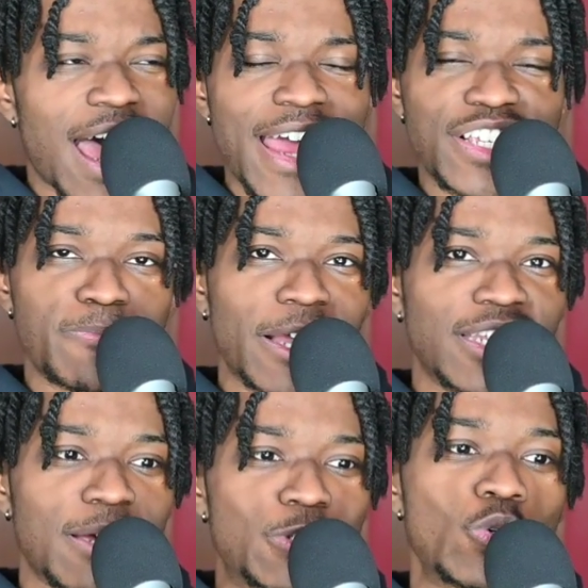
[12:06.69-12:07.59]
I expected
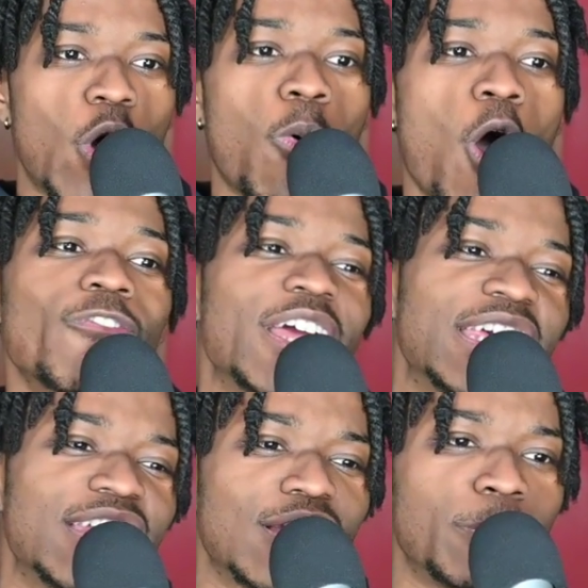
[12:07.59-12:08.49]
him to go off, and
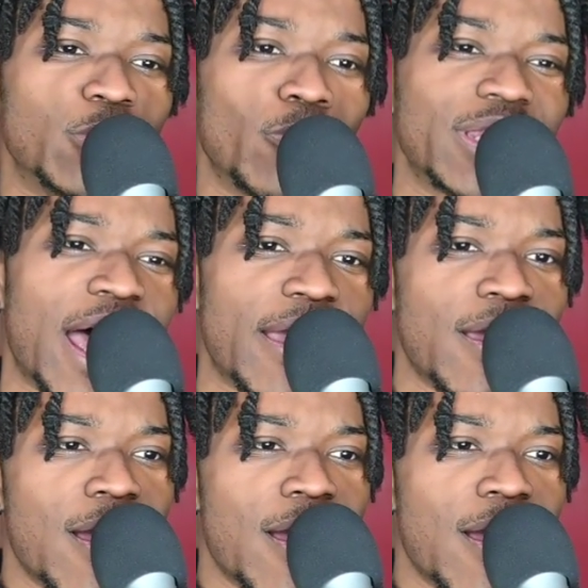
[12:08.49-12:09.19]
he ended up doing that.